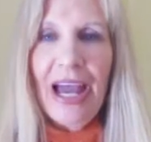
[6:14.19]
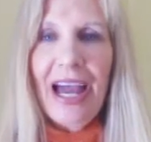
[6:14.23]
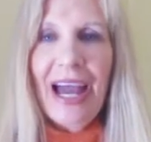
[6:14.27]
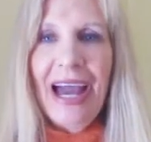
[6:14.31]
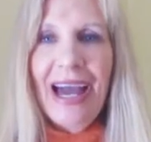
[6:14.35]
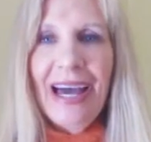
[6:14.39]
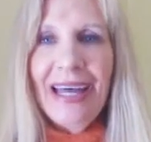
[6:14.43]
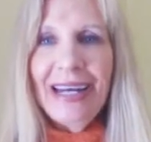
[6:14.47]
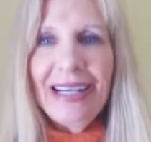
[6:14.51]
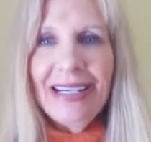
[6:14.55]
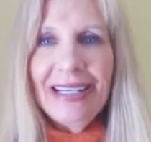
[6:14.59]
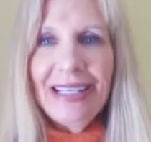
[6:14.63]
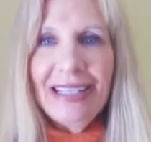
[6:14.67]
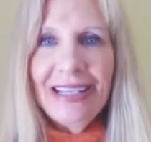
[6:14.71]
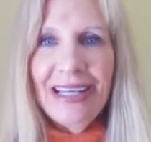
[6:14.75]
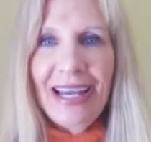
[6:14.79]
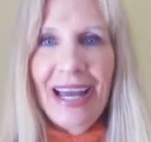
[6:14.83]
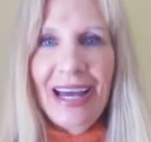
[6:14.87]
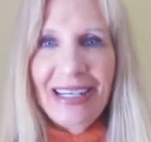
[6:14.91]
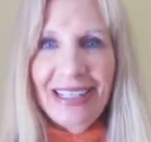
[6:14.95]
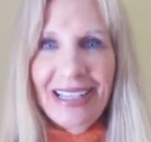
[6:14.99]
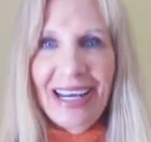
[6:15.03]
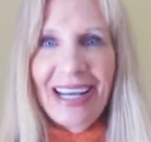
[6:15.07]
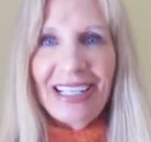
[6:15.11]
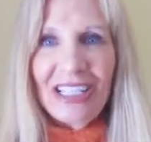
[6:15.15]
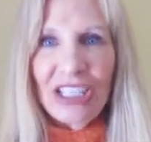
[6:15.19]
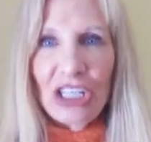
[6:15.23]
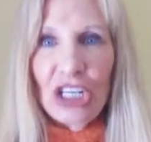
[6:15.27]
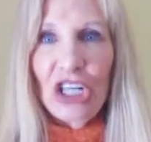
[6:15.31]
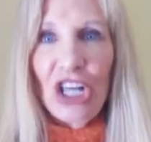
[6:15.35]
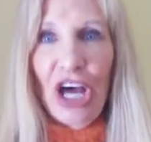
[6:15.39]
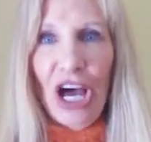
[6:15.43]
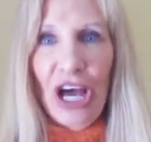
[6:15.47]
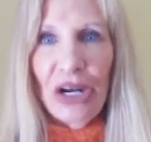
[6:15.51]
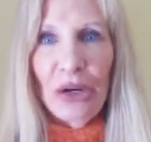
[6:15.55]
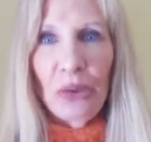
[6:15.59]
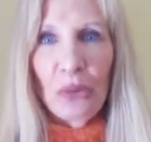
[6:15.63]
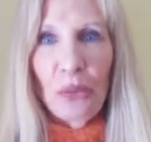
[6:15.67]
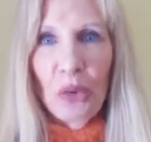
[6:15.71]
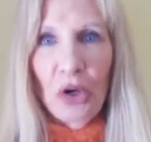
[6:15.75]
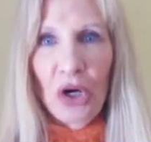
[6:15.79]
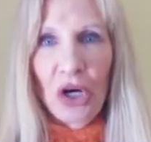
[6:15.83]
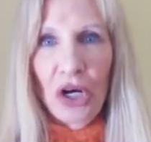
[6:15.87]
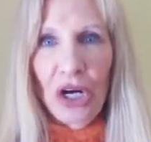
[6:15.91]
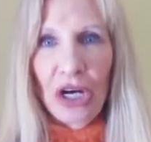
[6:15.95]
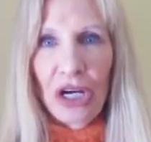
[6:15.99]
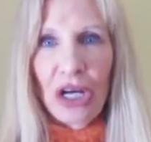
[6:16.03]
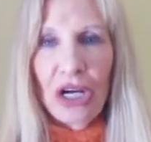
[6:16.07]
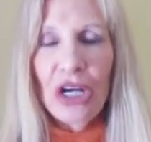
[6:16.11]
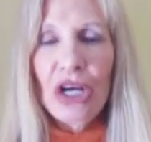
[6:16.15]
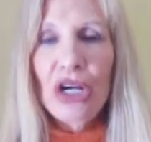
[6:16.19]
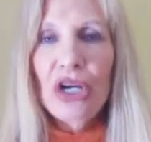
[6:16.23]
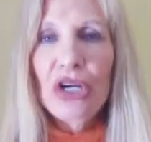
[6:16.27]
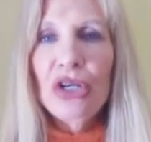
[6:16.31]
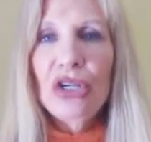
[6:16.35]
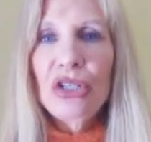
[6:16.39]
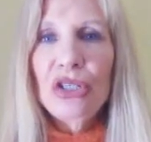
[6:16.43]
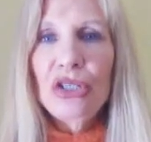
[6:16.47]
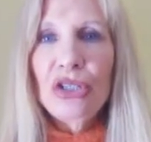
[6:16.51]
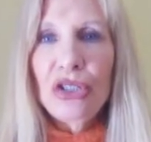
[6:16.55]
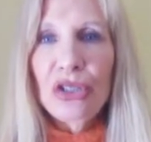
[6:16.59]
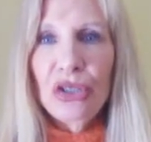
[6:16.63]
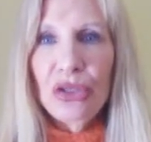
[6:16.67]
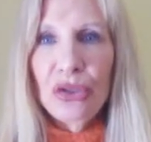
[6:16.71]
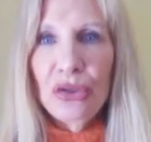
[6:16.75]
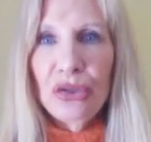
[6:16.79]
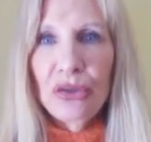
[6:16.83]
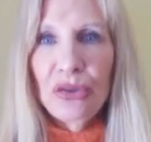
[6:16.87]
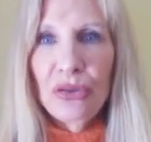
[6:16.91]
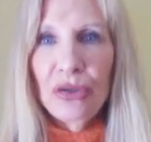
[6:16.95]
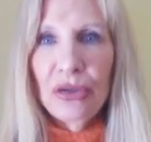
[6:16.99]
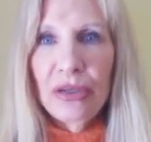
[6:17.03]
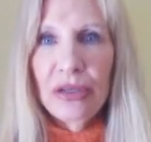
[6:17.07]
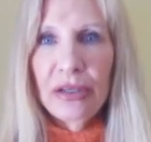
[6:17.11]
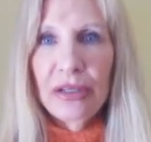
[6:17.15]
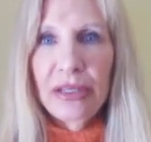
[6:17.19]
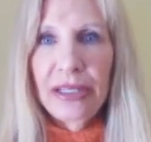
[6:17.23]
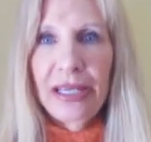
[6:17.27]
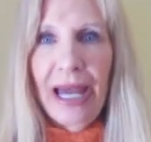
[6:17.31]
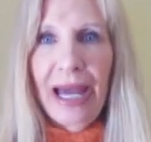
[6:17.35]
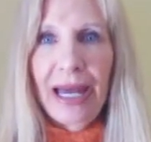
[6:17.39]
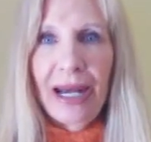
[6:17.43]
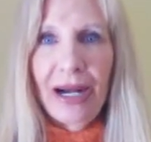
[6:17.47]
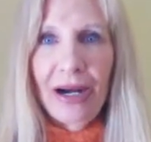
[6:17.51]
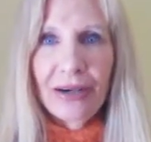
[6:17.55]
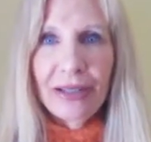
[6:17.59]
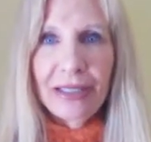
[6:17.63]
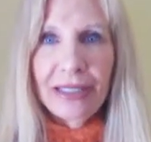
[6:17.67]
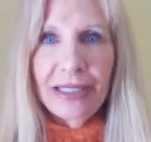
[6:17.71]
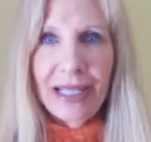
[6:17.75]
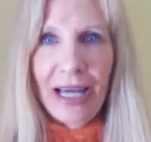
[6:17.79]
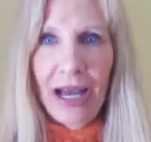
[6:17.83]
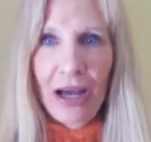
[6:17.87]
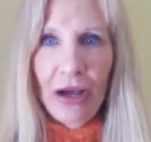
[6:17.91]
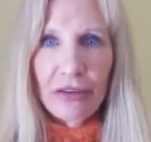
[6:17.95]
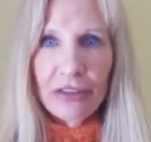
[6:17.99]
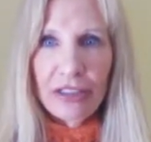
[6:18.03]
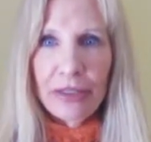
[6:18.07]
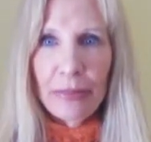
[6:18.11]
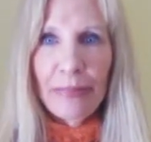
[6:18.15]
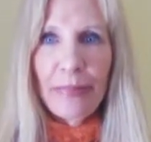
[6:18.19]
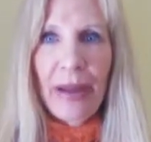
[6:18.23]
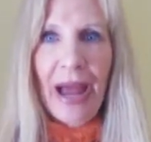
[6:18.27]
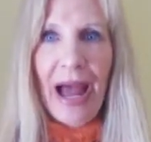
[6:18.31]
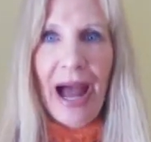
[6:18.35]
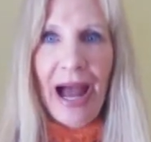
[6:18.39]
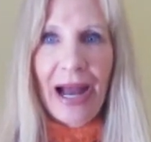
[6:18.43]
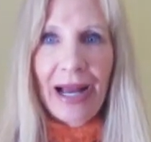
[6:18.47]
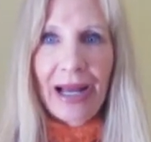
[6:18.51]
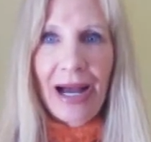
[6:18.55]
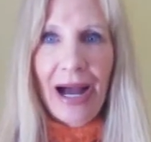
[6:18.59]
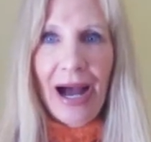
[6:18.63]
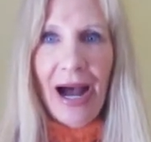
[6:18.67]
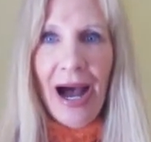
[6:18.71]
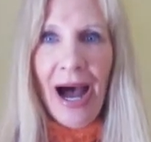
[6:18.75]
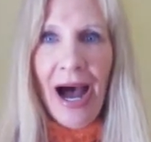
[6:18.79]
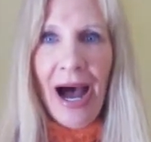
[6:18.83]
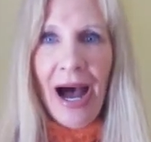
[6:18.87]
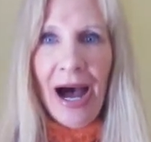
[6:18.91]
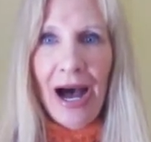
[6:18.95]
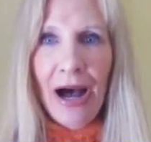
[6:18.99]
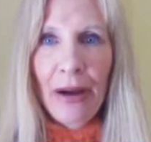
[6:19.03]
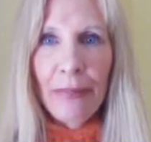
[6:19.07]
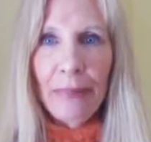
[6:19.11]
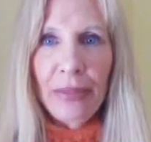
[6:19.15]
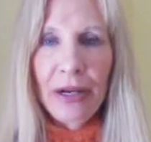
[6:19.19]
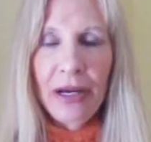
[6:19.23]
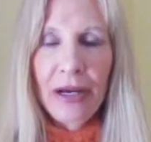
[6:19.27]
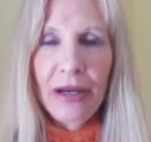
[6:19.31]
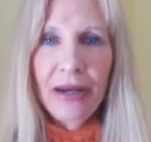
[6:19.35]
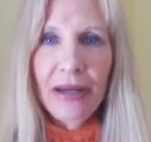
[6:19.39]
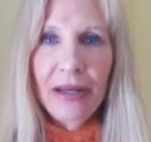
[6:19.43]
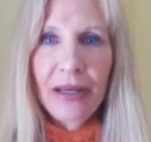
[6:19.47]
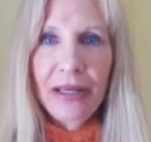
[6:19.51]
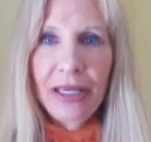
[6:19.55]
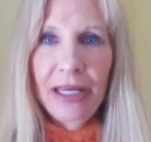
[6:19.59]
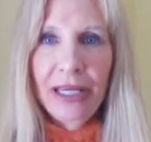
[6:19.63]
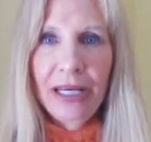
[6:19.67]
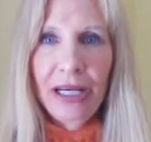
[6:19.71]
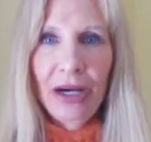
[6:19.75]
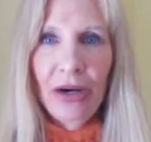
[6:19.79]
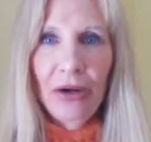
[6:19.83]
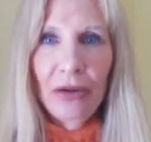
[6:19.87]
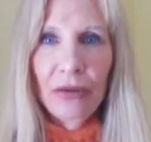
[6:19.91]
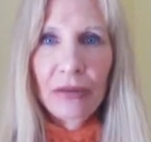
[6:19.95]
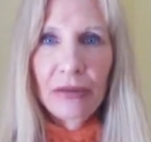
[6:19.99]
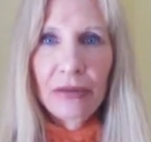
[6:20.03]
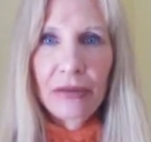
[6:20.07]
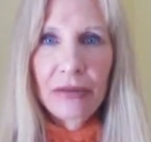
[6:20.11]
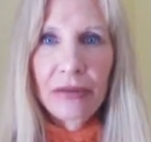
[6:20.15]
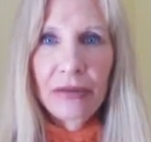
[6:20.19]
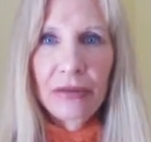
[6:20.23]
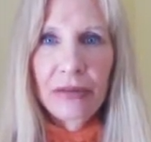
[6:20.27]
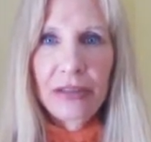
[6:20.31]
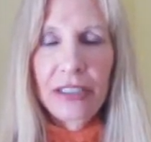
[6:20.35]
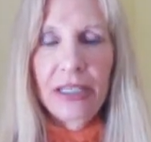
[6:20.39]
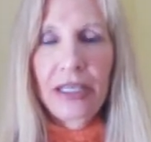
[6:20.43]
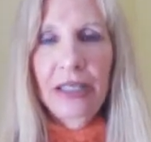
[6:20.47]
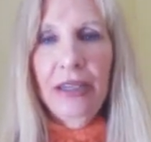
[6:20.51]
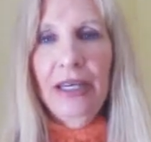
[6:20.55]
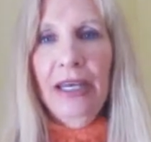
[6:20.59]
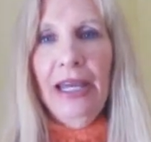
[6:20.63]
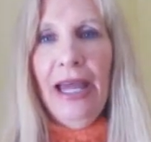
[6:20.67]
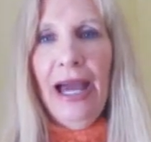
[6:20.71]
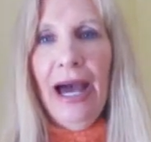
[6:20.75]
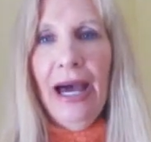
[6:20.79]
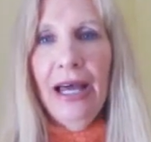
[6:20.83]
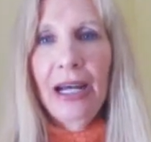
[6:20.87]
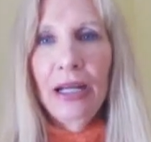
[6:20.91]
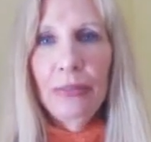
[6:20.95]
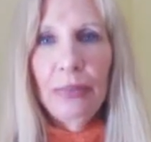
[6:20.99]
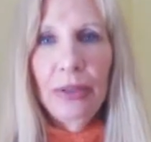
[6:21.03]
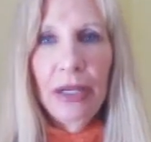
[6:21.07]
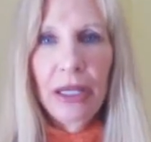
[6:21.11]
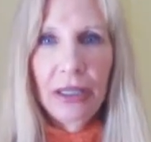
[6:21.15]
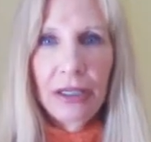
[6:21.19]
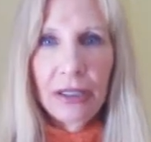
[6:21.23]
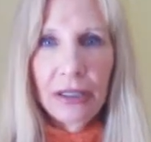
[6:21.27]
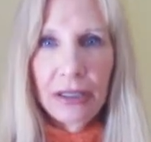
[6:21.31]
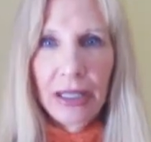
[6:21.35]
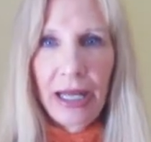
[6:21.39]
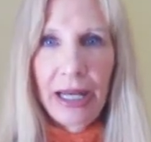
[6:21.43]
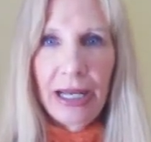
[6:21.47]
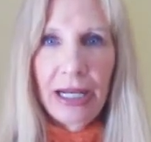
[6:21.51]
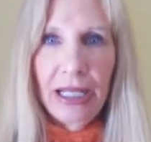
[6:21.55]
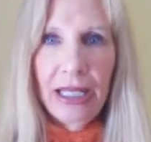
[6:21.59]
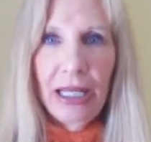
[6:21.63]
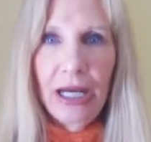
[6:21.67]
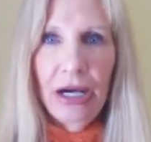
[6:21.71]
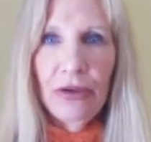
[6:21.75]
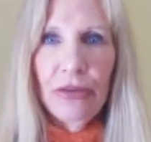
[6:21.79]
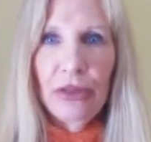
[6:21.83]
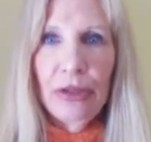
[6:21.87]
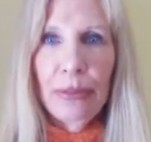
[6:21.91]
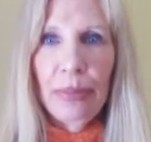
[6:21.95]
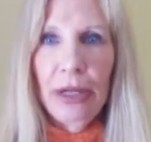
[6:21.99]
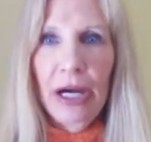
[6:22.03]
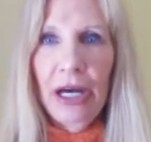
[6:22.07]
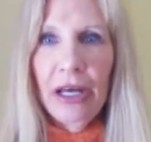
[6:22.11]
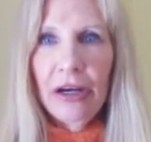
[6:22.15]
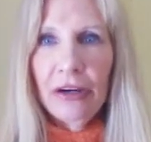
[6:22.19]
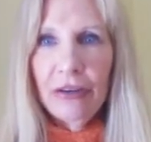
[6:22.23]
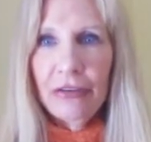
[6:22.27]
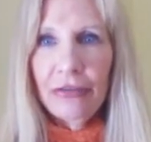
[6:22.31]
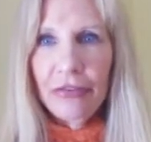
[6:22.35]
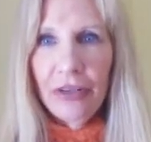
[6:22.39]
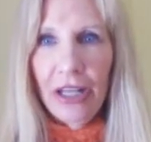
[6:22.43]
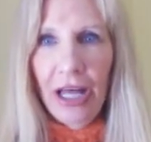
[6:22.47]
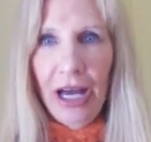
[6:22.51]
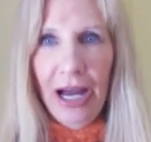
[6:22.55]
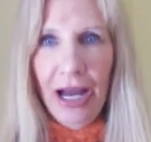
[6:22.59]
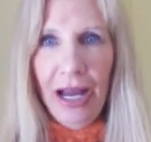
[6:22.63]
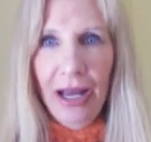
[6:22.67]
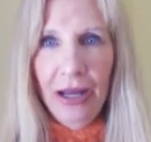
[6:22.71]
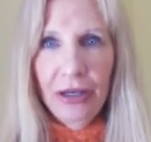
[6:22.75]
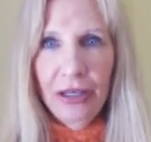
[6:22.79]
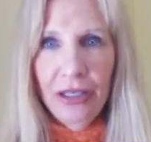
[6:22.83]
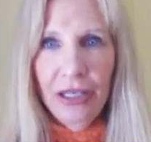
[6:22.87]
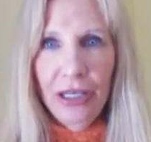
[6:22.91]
And it takes a lot of work to get ourselves back up, to the caterpillar, let alone the butterfly.